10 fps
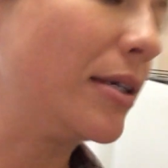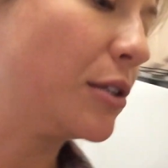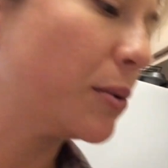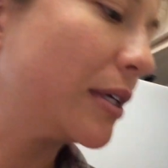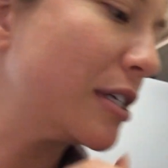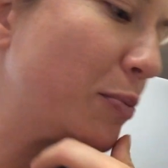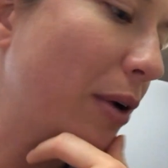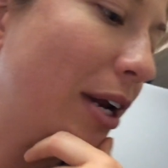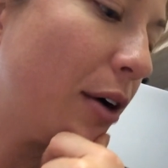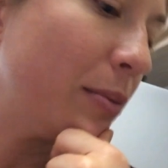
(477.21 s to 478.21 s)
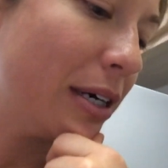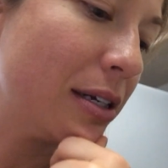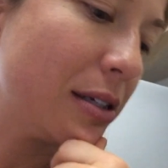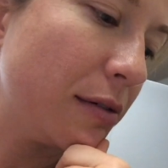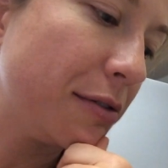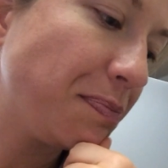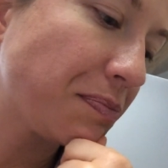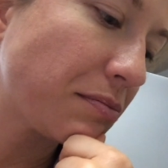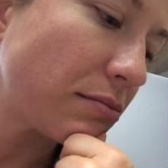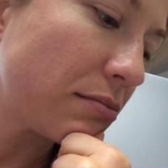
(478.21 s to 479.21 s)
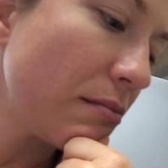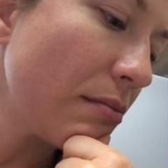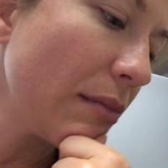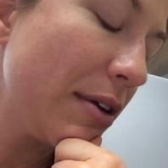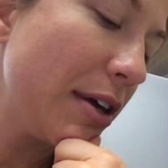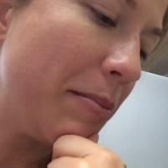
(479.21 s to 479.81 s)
it's really spread out because of the